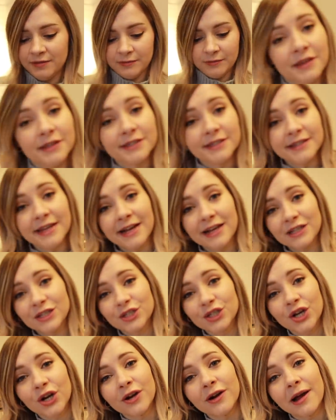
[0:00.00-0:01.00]
This next
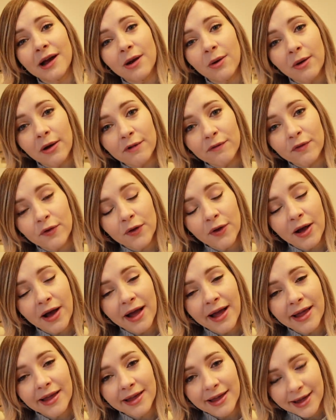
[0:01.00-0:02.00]
skirt, however,
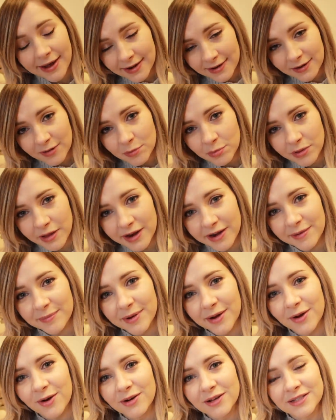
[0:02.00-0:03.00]
I can complain
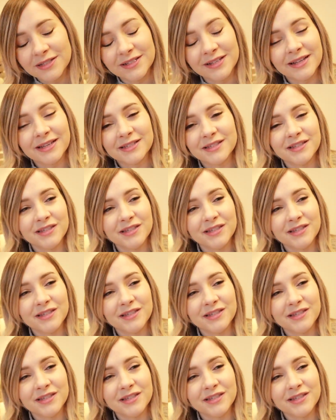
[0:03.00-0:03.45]
about because it is